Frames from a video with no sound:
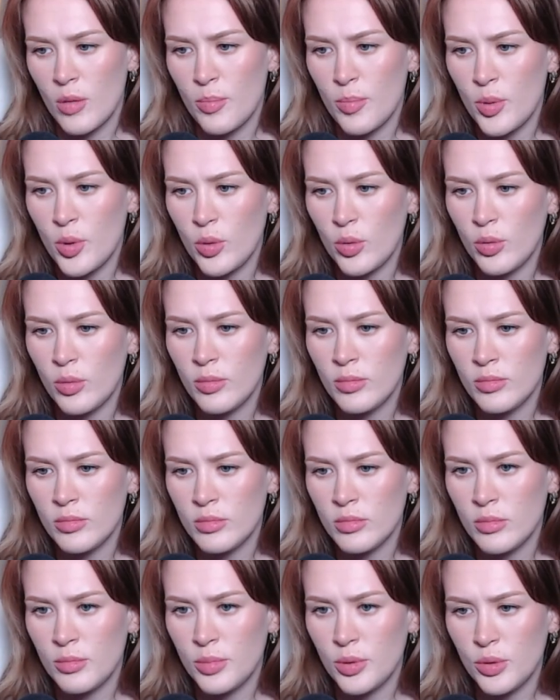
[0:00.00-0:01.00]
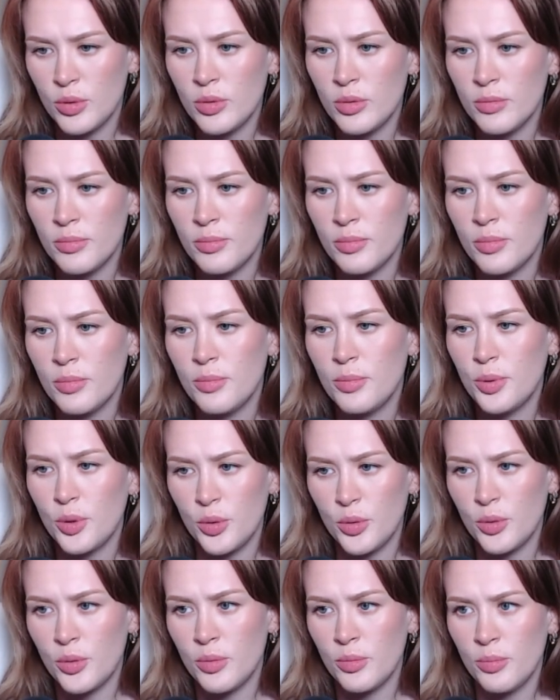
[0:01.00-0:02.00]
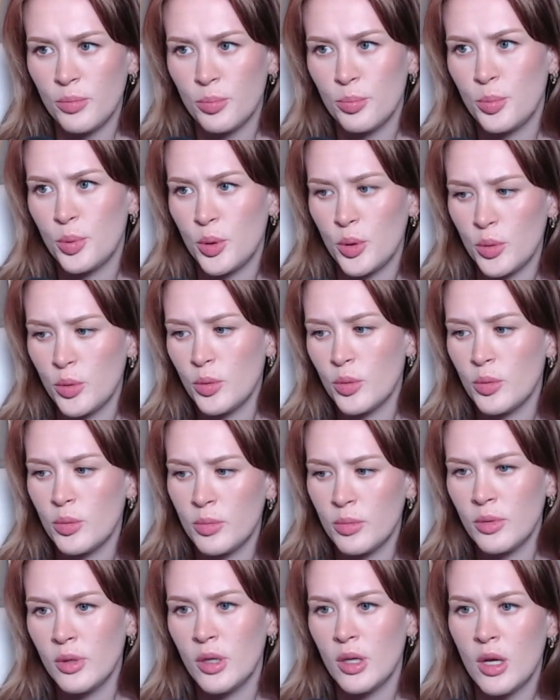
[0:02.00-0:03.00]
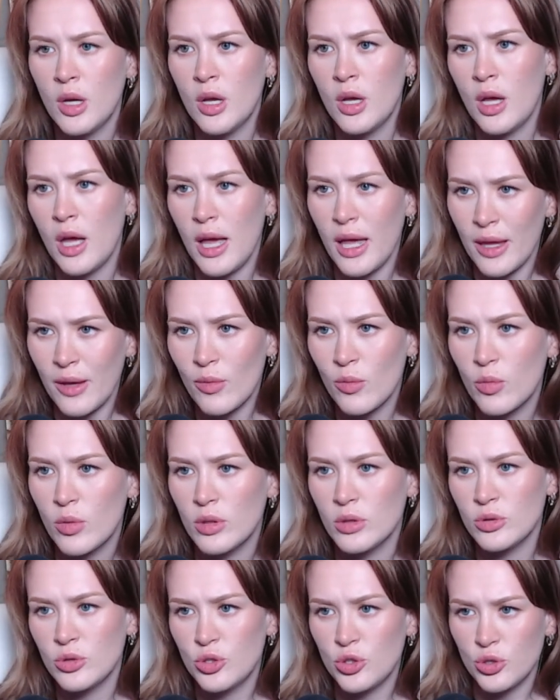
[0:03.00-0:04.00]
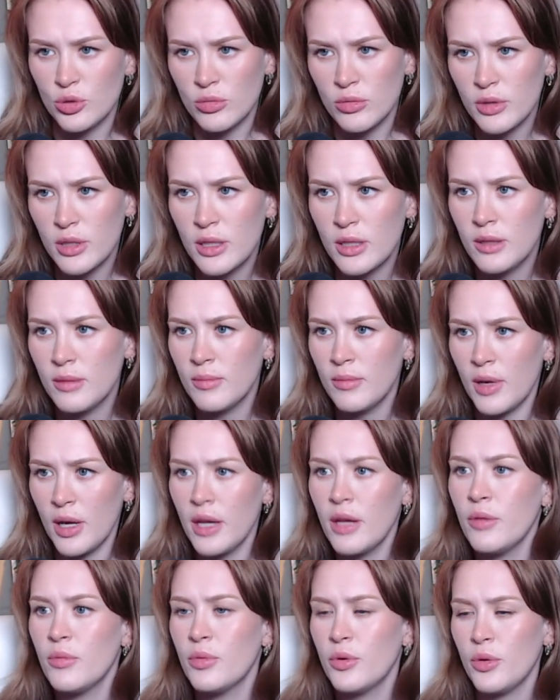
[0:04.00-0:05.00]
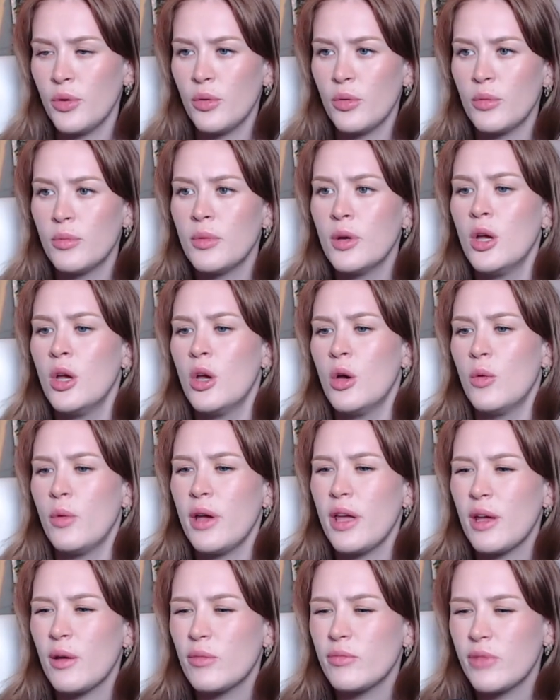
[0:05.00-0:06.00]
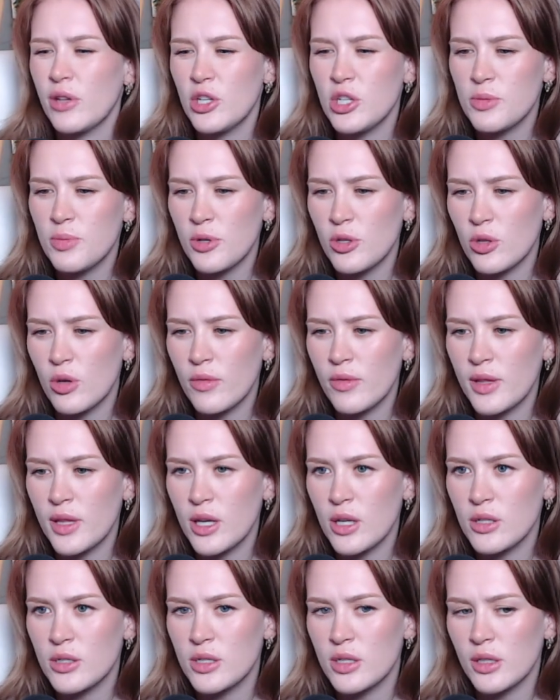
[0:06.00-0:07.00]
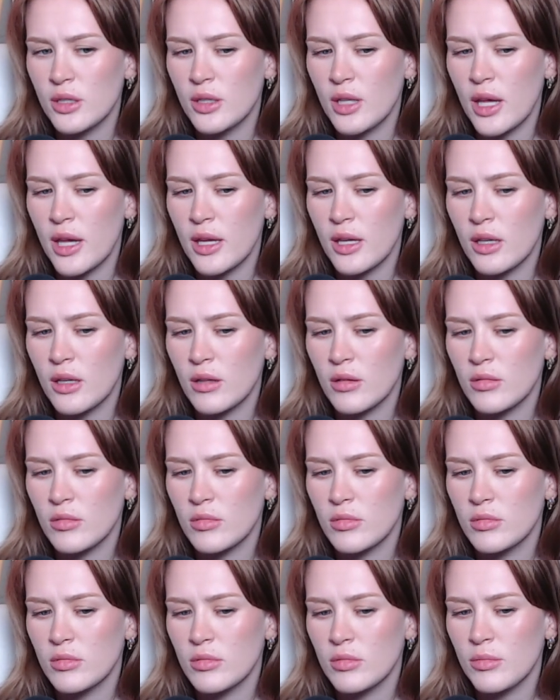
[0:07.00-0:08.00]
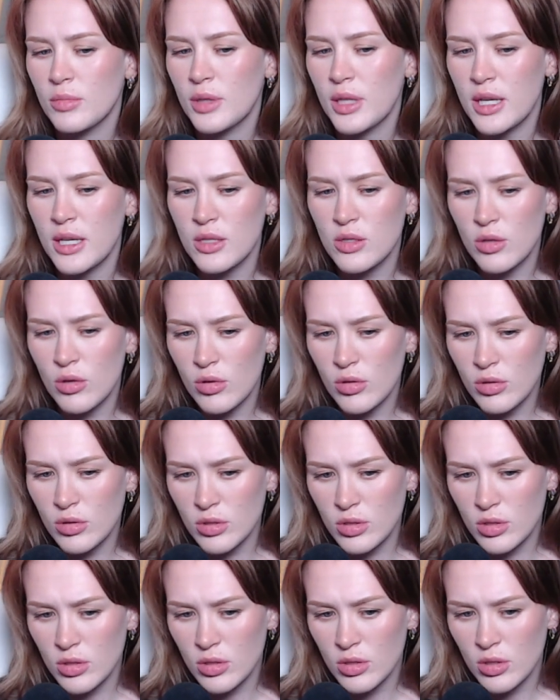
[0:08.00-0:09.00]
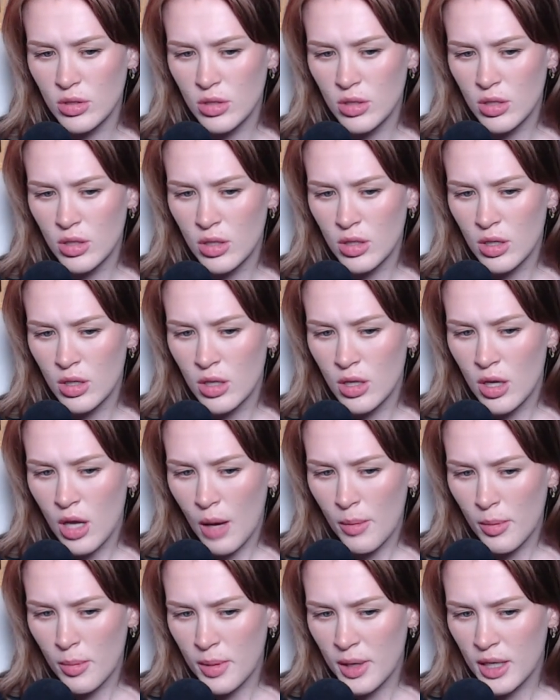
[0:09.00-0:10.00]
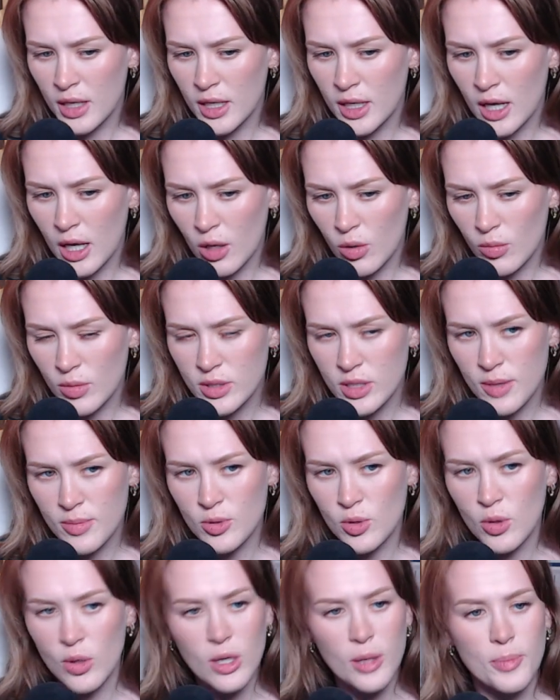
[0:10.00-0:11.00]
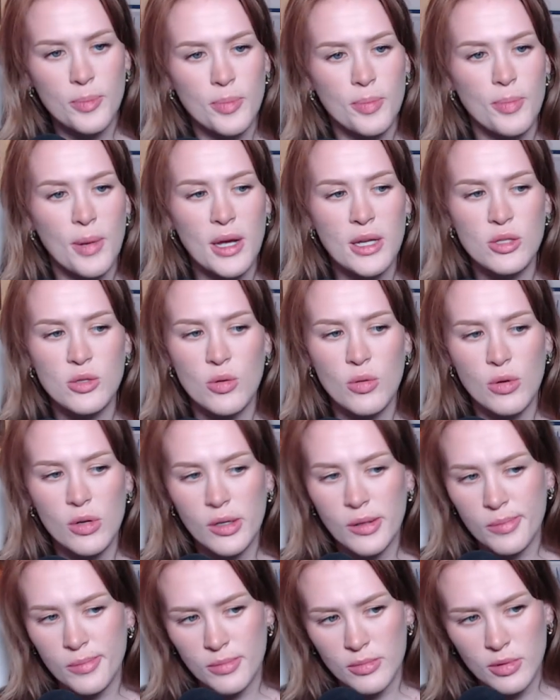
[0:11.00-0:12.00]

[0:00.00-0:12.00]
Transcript: Boom, boom, boom, boom. I want you in my room. Wait, they just put Nova there to like place hold? I'm gonna be in and out. What's up, Scorp? Bye, Scorp.